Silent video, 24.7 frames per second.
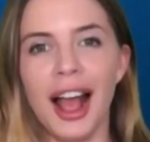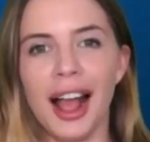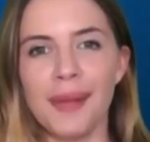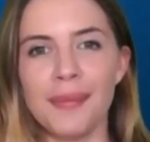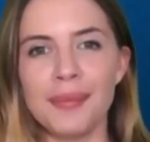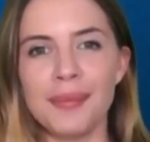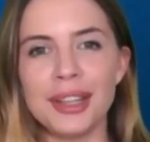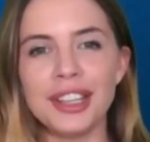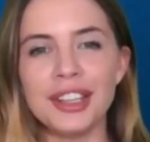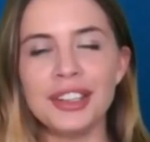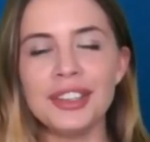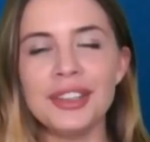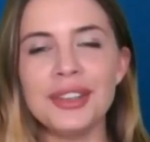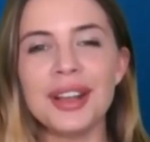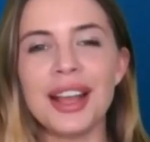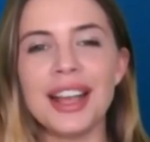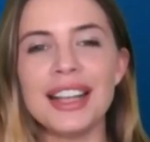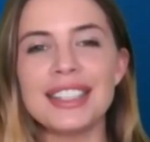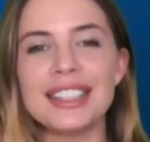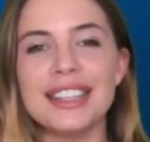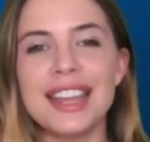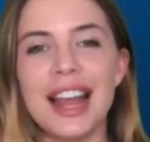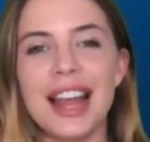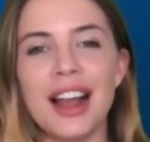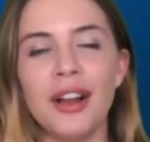I'm telling you
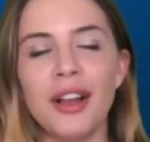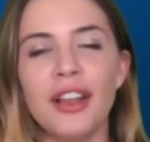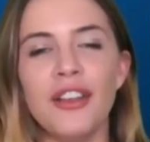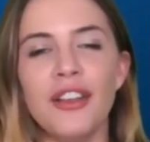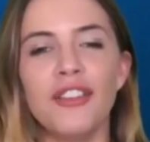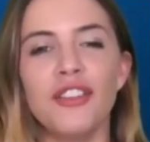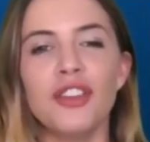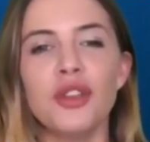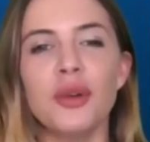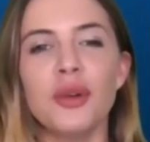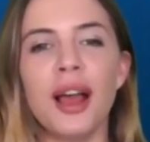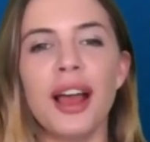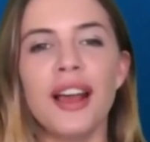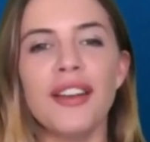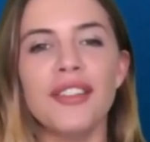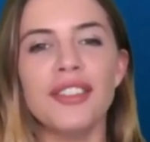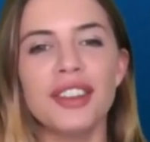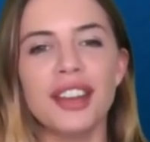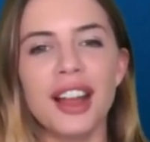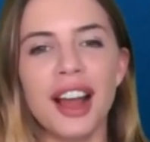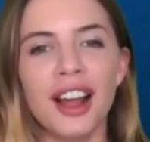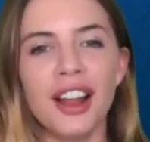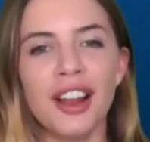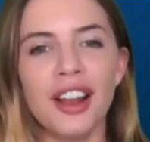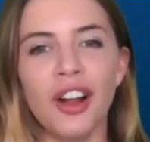guys now, if you
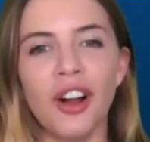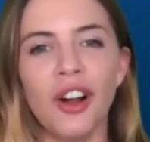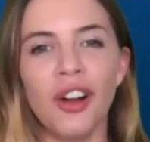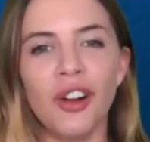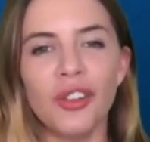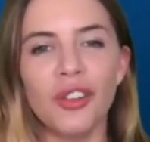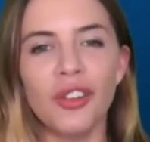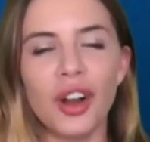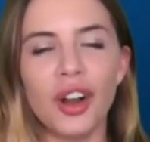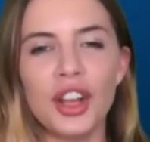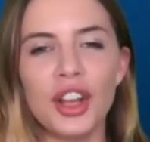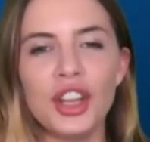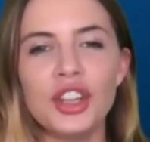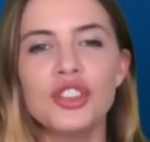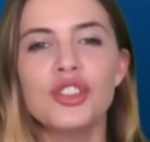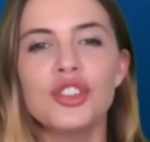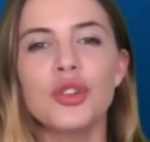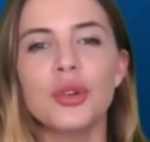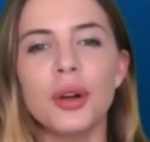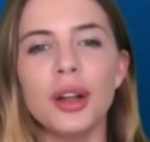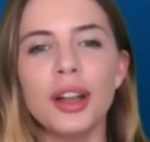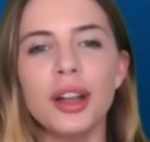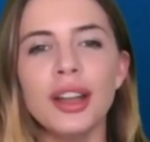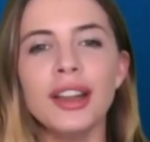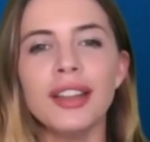have not already,
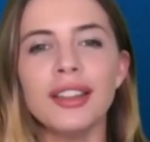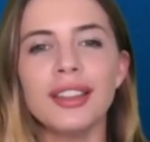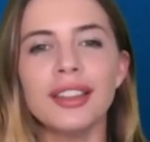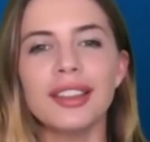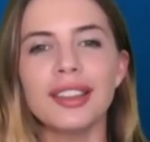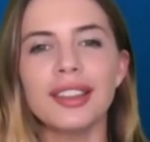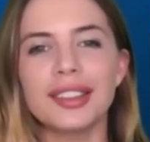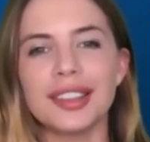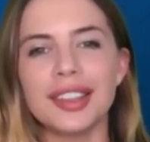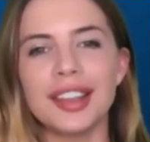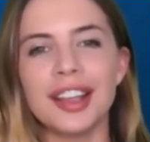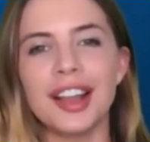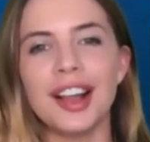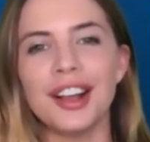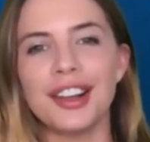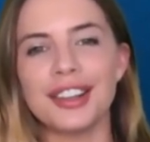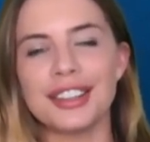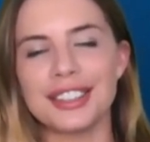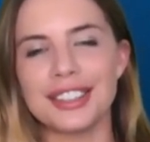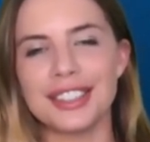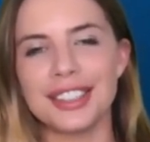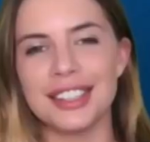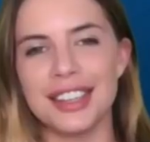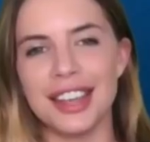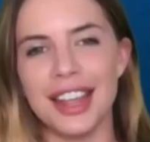join the
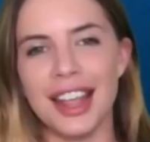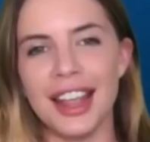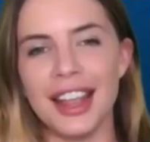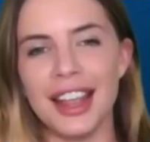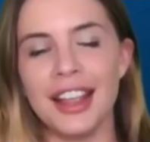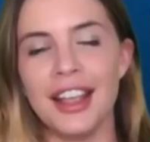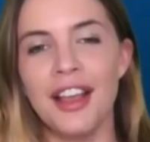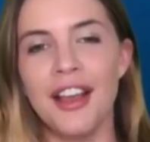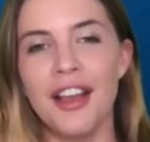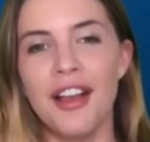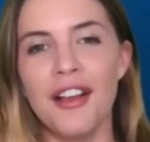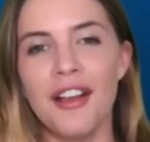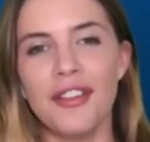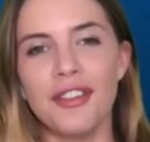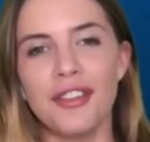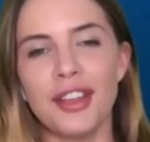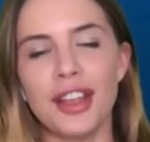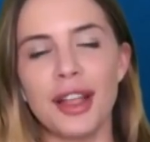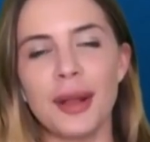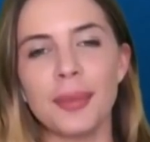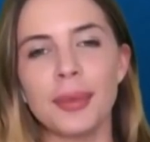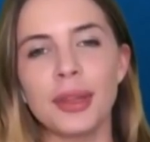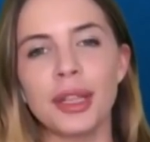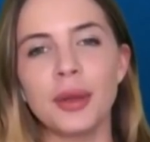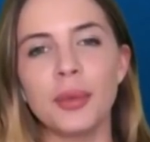Seahawks Today
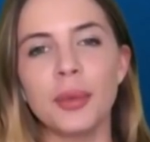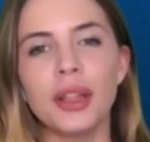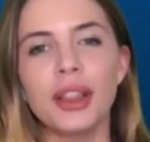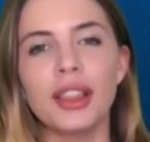family.